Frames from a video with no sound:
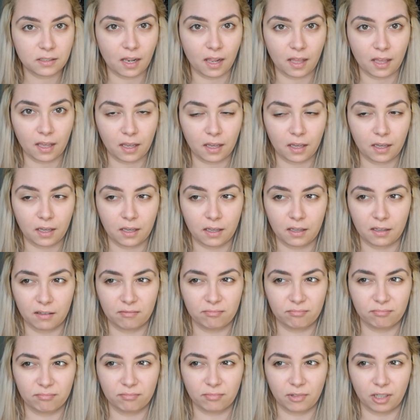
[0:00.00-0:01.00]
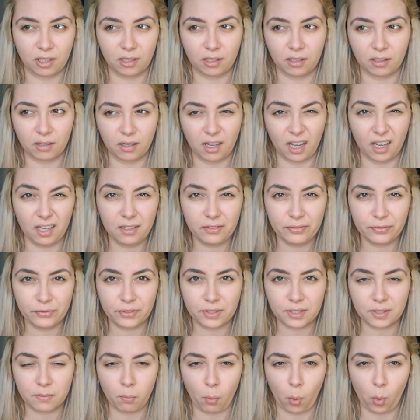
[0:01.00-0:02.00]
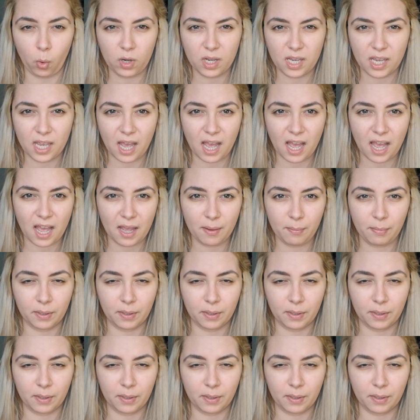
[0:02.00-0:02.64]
kind of smoky eye,